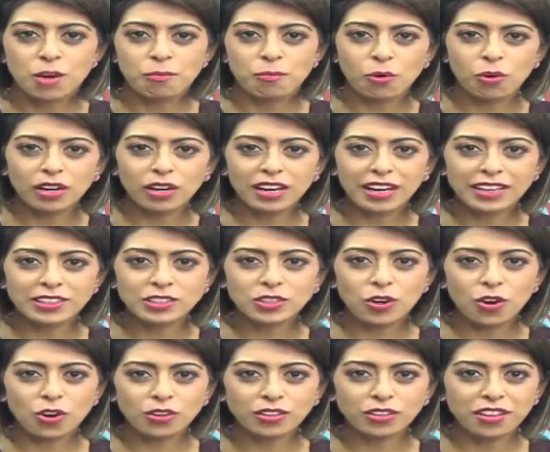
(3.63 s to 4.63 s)
more
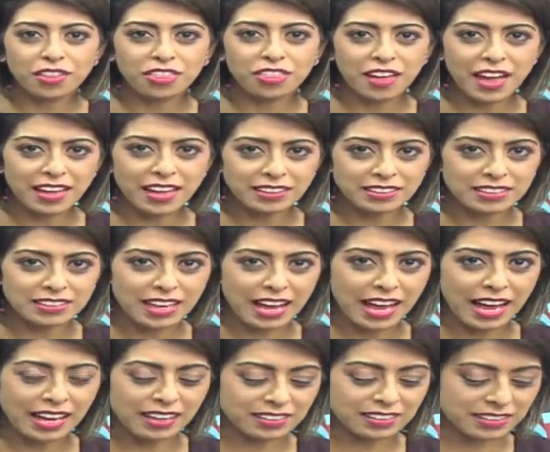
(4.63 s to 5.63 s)
light on that
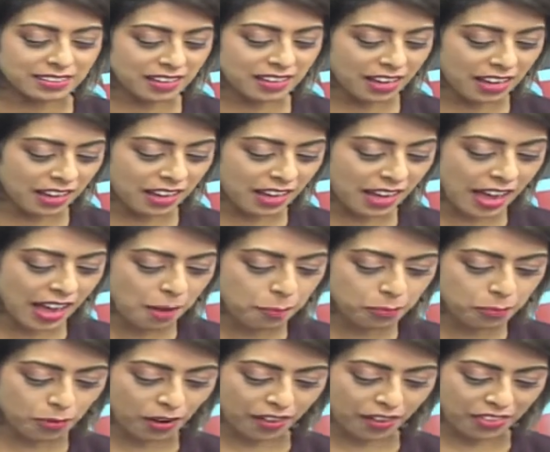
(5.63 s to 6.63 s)
as
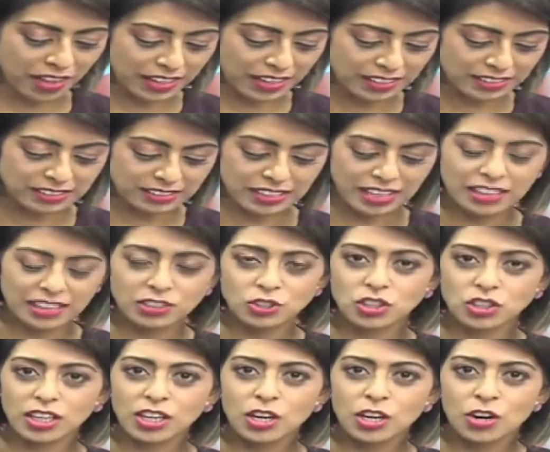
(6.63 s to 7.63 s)
Epra, that is the
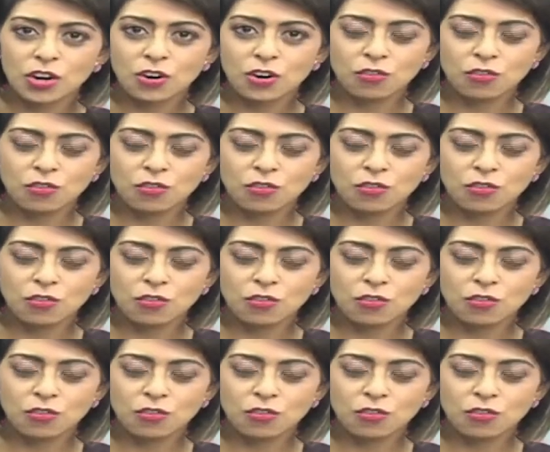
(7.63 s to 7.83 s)
Energy